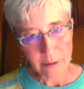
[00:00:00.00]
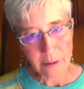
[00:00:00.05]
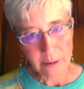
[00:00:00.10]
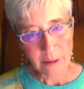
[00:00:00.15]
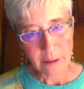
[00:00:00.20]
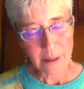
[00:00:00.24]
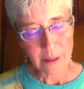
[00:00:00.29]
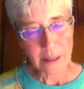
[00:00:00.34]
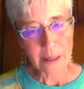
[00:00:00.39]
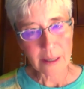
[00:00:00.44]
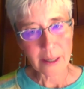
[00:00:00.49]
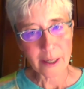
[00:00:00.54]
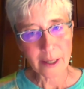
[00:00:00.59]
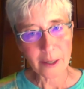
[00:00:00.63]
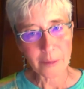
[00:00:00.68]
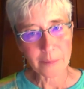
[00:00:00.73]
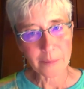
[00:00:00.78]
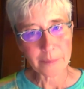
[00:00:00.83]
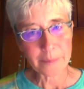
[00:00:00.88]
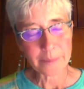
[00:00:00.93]

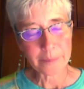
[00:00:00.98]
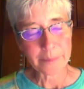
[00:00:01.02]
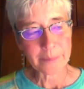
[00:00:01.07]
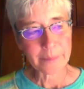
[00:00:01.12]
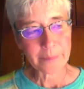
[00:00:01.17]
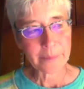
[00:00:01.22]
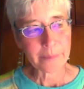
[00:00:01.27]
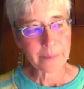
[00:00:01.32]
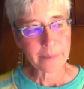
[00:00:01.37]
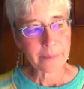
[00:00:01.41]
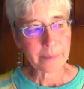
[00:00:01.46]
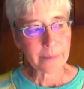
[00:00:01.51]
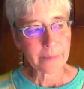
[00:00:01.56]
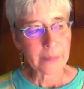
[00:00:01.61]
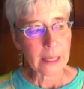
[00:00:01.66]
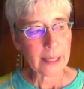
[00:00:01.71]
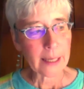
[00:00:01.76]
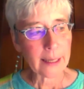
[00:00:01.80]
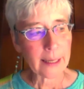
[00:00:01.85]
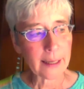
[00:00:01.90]

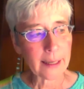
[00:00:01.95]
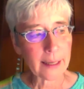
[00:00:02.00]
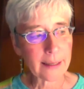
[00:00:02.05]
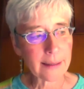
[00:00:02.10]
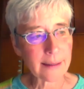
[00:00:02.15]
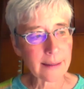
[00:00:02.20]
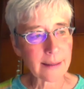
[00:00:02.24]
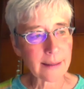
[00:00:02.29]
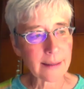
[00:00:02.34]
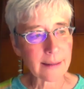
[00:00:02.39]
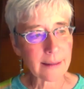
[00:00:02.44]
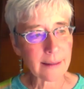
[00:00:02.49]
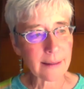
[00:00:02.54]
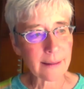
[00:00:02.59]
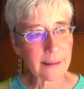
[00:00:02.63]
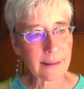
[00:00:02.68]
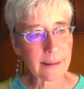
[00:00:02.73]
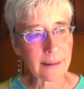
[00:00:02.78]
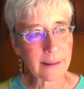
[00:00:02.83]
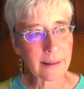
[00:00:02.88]
And
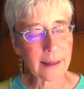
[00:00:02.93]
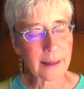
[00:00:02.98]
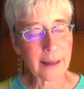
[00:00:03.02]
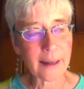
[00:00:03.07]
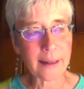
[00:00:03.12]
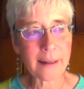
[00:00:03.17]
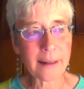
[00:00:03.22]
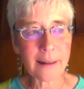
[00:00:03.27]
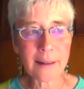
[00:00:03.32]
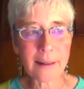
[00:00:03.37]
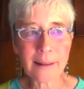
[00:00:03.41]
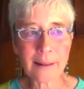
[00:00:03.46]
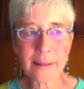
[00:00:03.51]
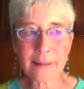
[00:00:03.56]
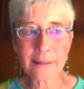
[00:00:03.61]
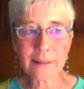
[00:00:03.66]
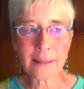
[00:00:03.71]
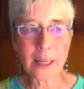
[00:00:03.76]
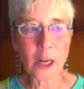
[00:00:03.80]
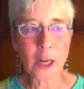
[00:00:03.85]
then,
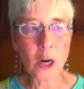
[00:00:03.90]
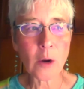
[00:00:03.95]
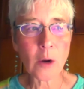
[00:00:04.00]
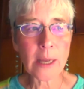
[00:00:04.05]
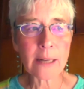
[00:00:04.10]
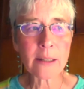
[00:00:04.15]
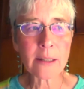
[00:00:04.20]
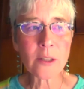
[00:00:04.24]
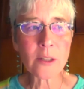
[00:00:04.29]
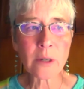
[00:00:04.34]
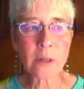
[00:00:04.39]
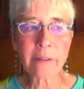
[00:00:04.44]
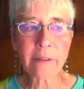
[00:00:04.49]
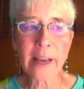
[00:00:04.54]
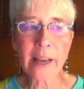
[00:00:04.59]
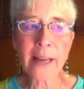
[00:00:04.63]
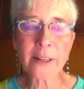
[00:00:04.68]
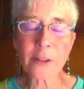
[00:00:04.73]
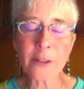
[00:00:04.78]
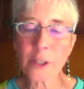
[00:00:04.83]
it sort of
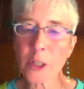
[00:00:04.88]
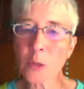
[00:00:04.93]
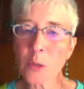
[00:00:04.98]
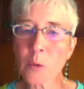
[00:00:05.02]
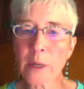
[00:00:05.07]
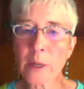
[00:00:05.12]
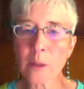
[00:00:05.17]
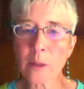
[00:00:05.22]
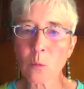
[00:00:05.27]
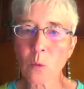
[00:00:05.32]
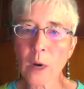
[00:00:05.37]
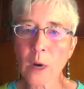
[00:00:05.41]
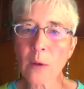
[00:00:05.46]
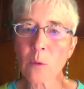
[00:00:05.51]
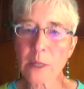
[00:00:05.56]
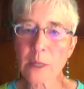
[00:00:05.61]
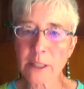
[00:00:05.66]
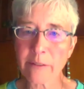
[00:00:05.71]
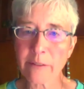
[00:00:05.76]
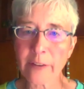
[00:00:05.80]
had to do with what
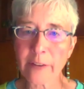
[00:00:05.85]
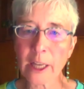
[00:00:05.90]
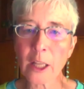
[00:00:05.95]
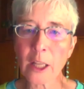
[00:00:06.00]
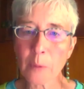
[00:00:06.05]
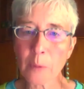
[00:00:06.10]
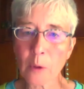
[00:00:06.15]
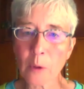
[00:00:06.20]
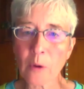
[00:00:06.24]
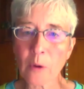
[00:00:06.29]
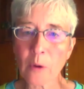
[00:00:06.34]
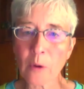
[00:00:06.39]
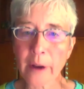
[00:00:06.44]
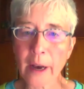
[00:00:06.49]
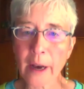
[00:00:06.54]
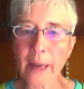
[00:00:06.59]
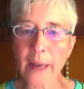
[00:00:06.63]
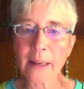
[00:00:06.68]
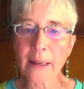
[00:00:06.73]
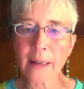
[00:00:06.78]
was available or
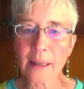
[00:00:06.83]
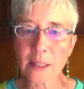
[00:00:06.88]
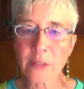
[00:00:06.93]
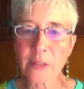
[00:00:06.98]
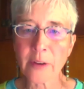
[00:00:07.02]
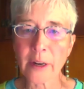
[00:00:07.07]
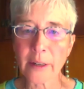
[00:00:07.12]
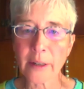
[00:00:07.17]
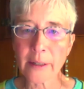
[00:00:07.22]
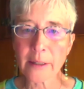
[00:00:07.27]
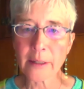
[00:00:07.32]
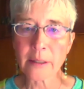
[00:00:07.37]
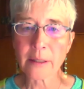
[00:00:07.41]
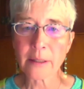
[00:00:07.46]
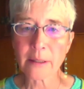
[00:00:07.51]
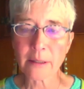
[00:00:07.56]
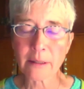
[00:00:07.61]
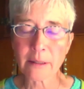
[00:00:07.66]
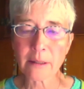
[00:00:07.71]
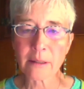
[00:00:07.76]
not as far
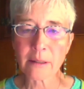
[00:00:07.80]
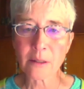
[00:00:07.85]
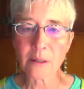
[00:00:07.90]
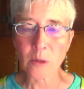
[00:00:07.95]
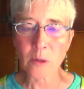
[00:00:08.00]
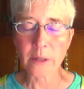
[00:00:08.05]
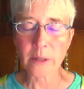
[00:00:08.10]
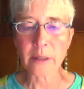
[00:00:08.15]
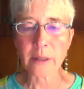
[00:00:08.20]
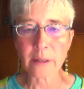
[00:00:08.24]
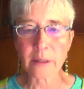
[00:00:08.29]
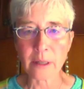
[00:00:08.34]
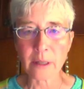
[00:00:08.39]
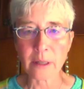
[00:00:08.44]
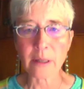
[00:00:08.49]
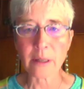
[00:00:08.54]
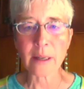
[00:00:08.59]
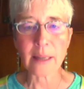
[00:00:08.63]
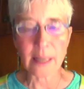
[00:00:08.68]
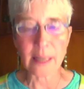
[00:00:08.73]
as sources,
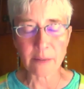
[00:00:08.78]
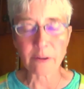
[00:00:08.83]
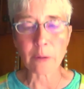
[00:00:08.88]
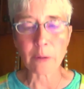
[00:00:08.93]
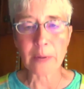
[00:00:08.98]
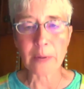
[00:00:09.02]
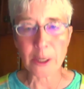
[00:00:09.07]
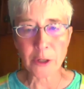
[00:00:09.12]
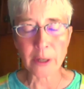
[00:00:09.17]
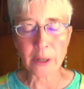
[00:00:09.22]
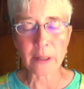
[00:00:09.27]
information.